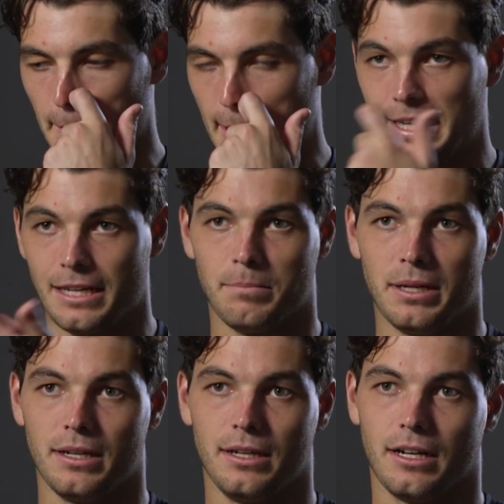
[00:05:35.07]
hitting it
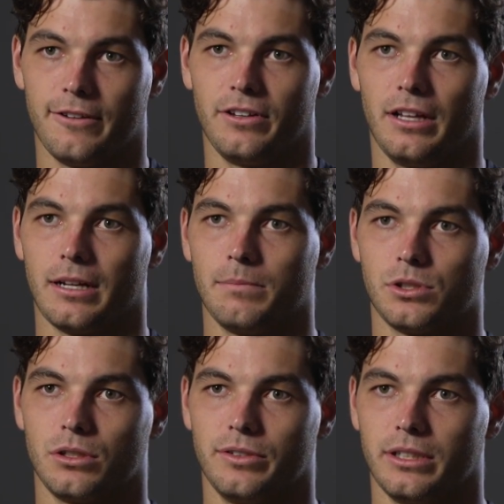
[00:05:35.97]
big, and I feel like I'm
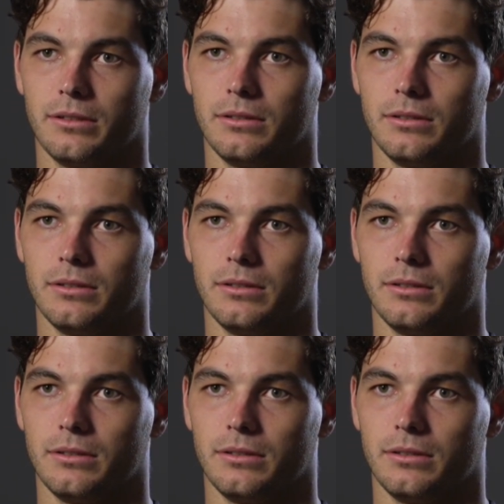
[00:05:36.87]
serving